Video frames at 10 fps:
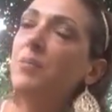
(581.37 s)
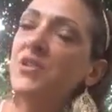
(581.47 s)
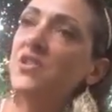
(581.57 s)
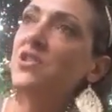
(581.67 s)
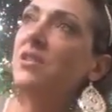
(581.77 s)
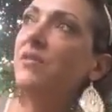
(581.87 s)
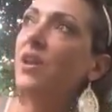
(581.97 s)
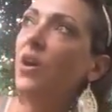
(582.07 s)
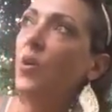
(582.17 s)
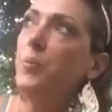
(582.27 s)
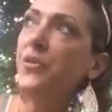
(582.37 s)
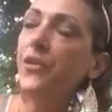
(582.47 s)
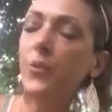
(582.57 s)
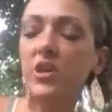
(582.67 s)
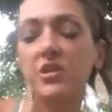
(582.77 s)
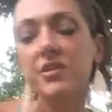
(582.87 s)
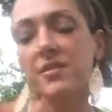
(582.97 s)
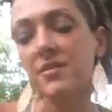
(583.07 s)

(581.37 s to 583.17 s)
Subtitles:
position of the hopes and the wishes.